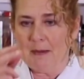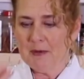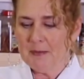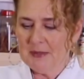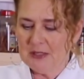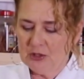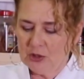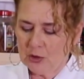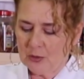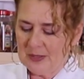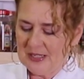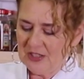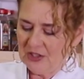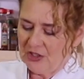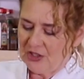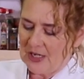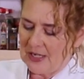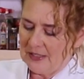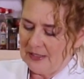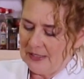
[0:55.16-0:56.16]
them and squeeze
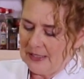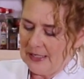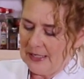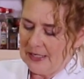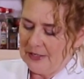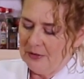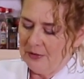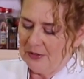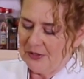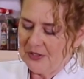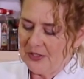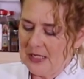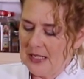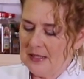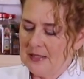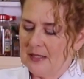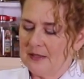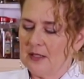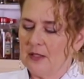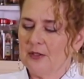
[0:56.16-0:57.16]
gently, and you'll see
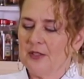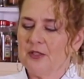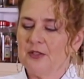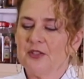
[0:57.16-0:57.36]
that the little